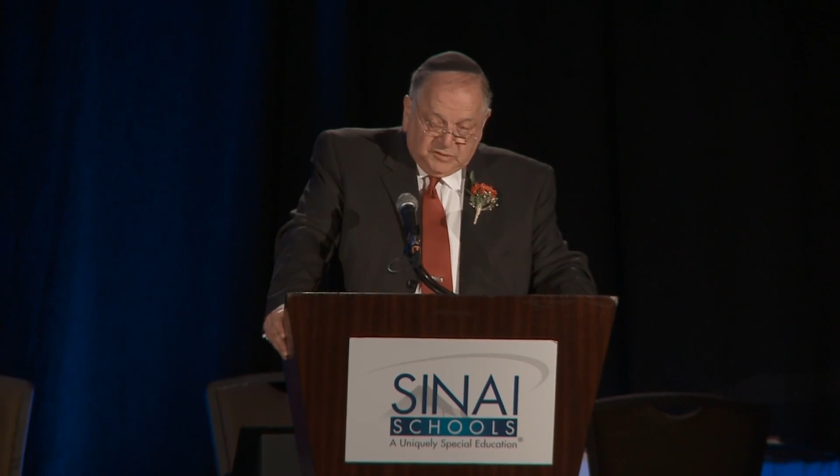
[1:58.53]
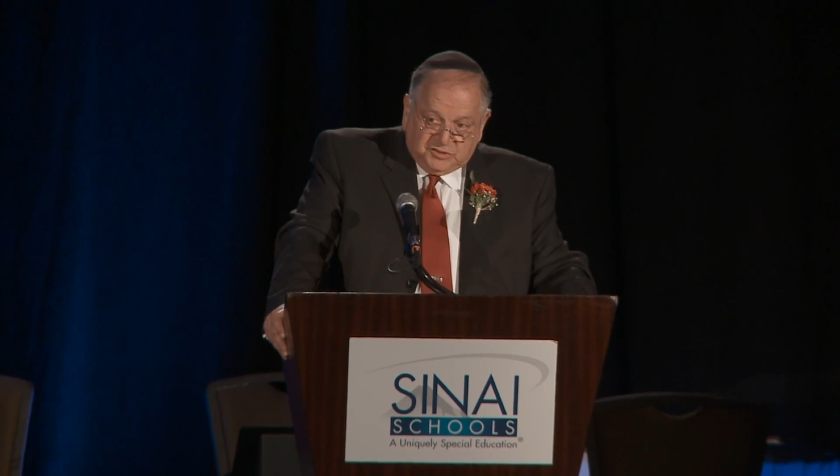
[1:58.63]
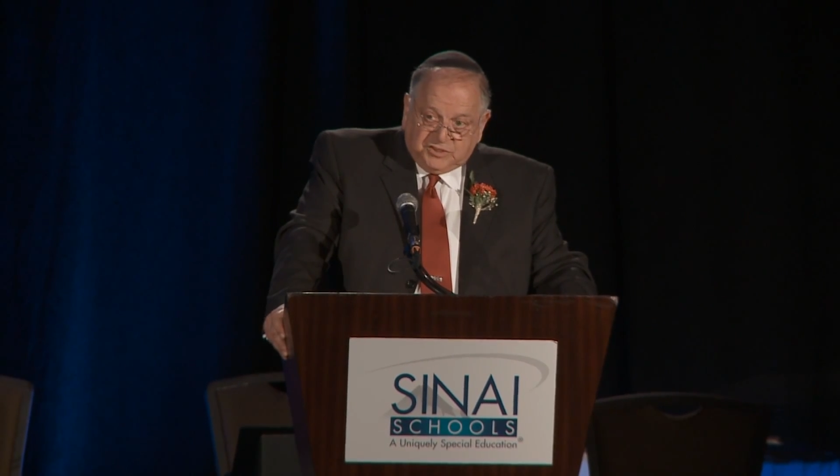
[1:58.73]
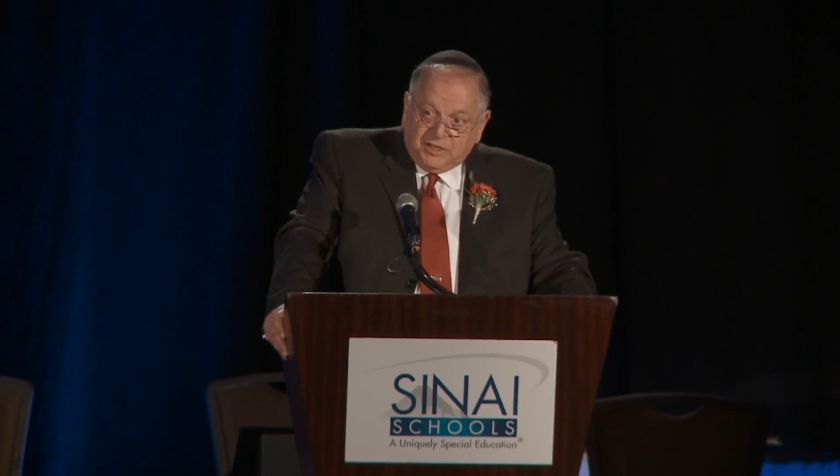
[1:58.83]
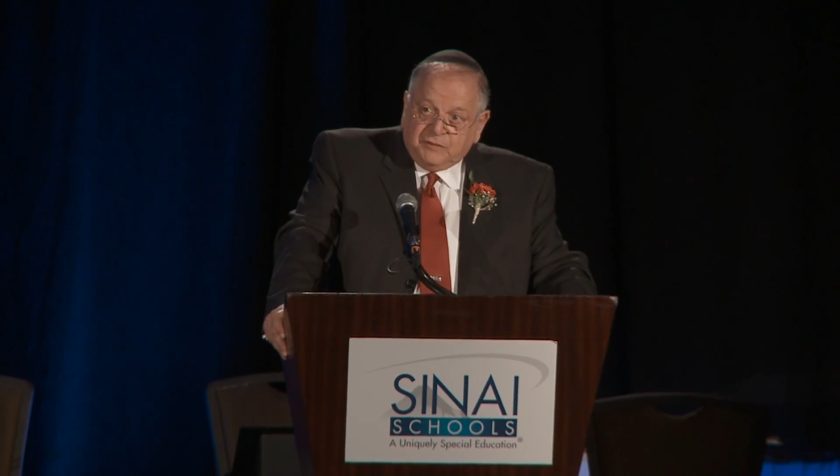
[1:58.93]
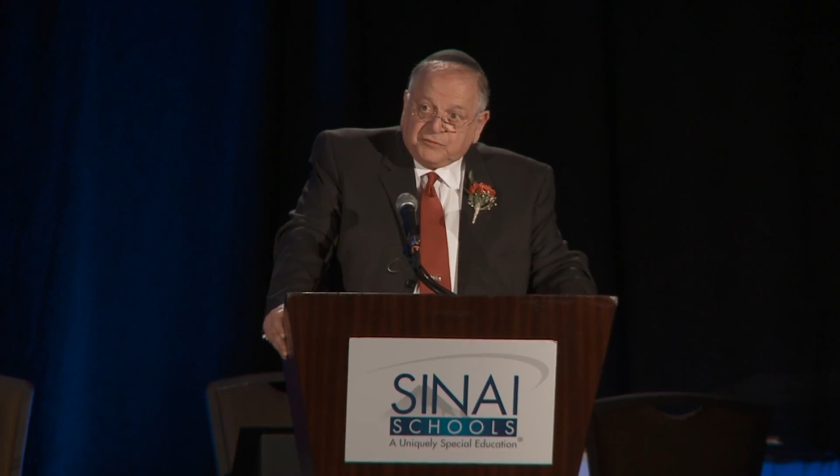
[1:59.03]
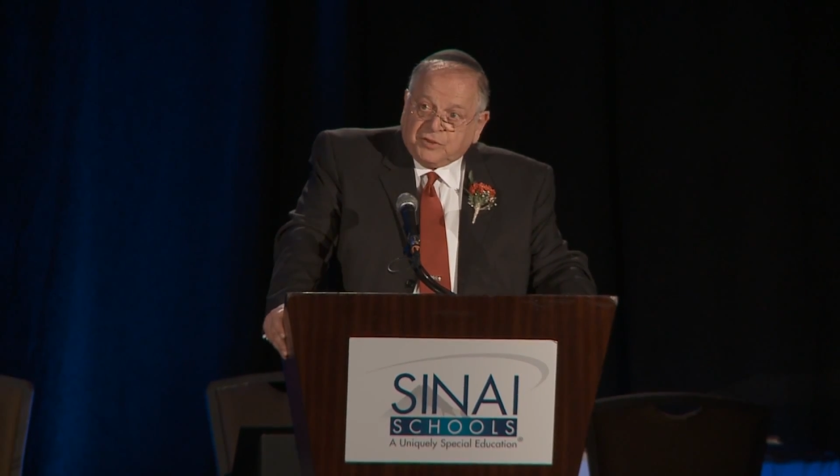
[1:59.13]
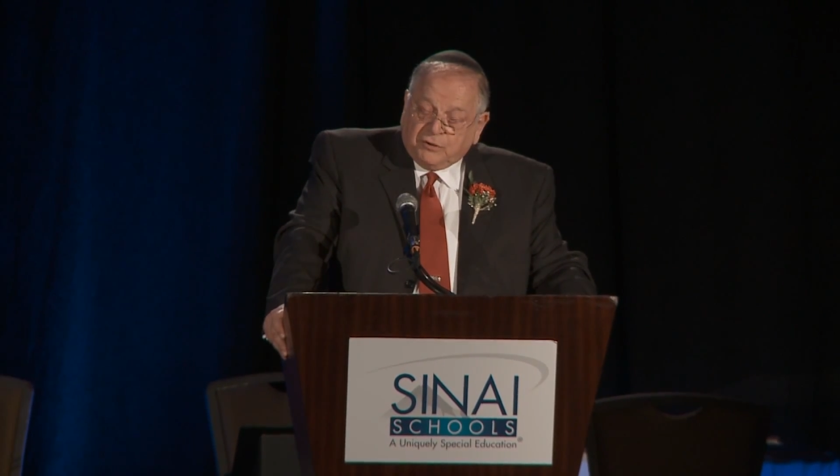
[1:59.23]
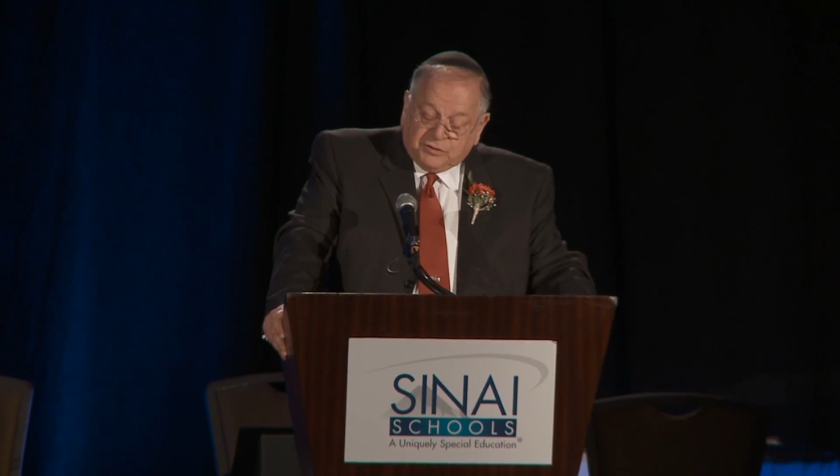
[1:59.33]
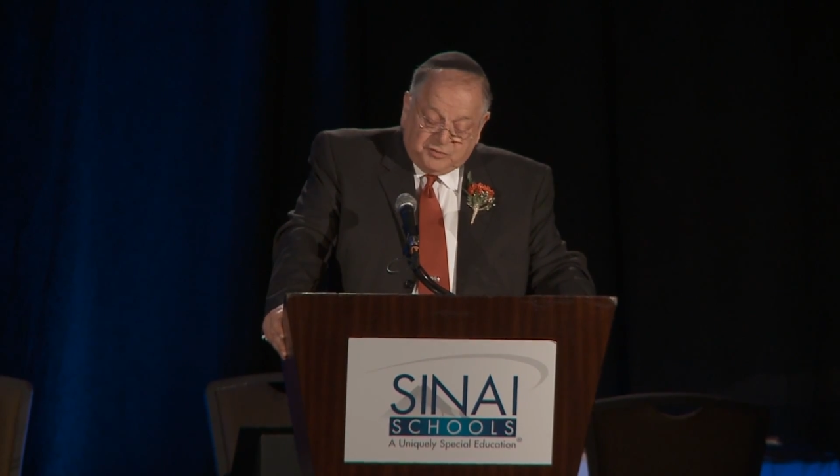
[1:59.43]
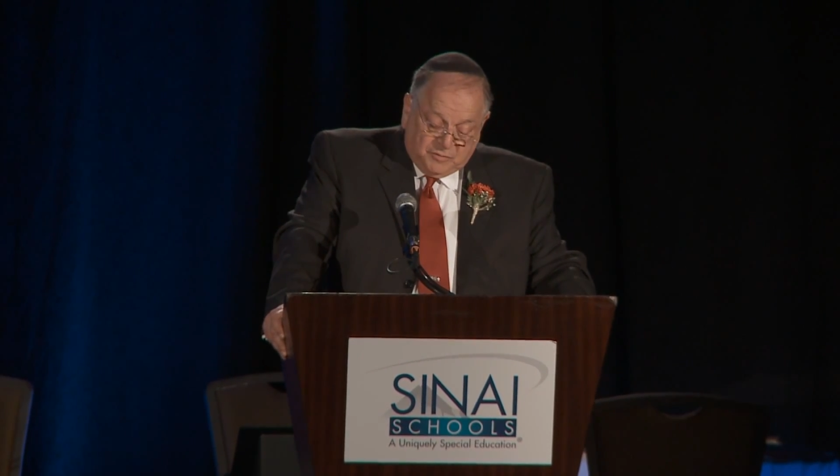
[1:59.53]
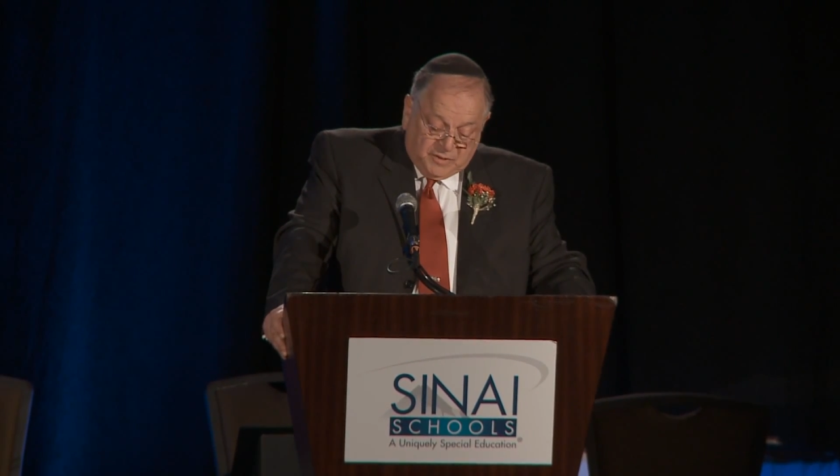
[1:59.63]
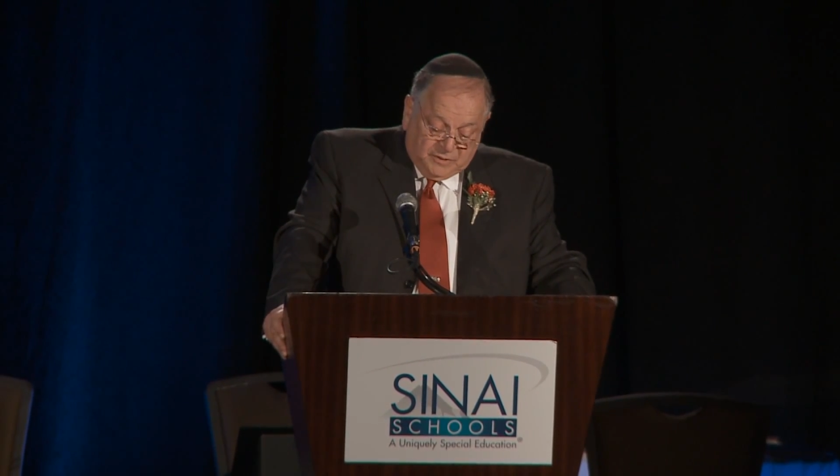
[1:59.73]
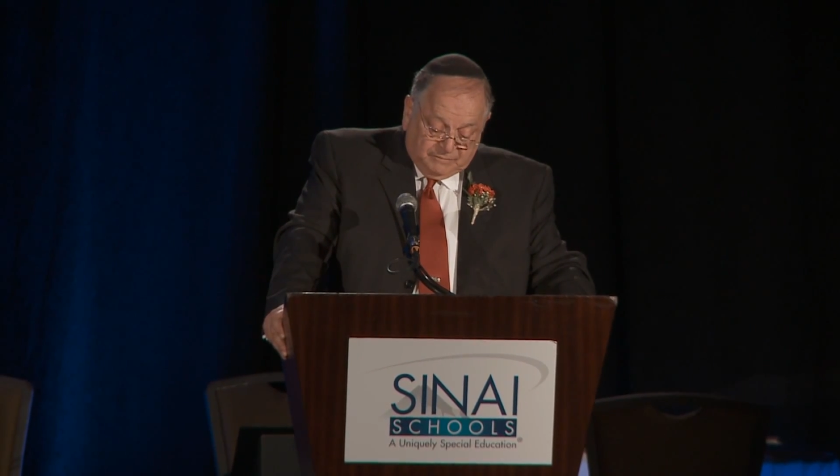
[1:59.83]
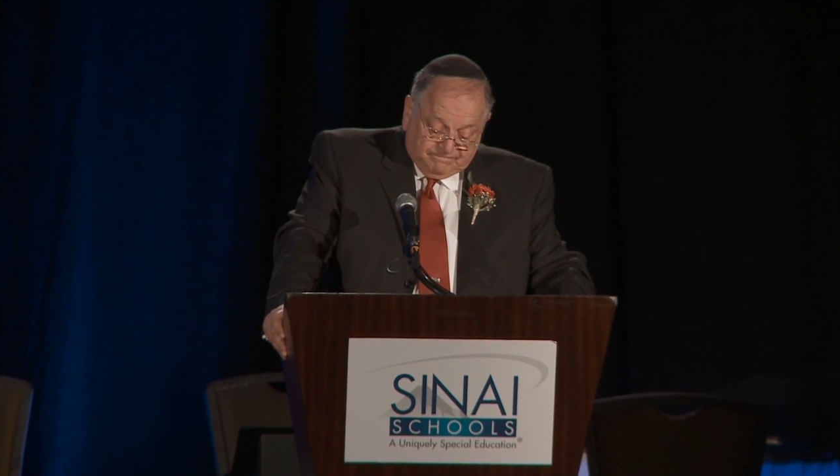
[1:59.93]
Steve turned to
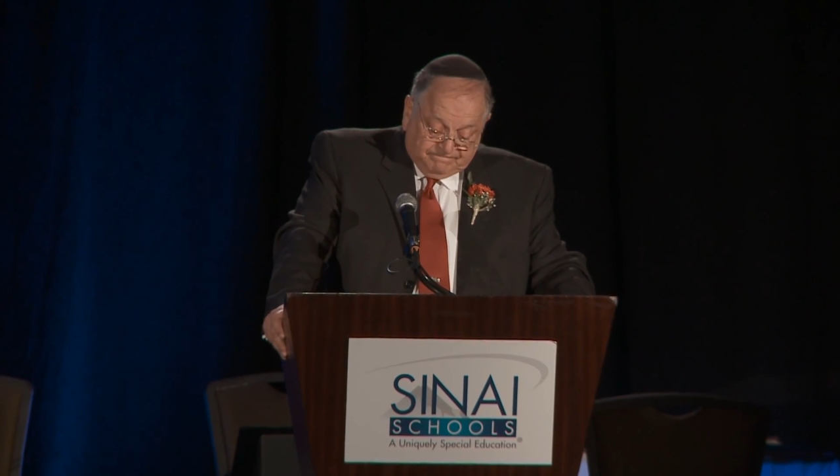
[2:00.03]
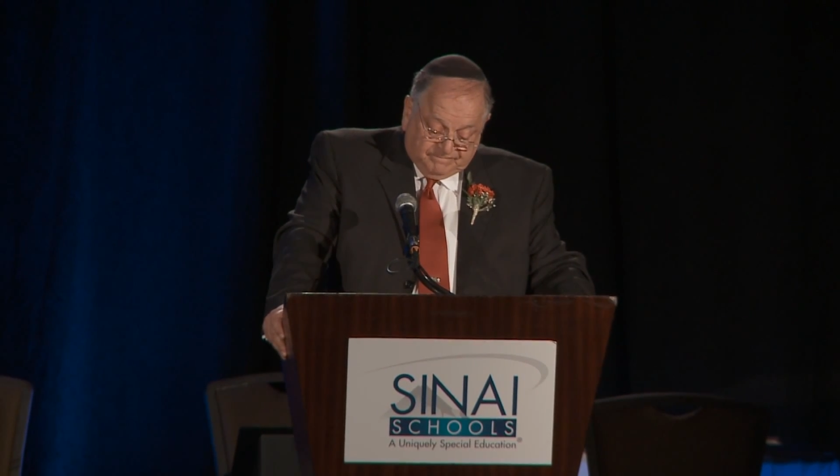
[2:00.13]
me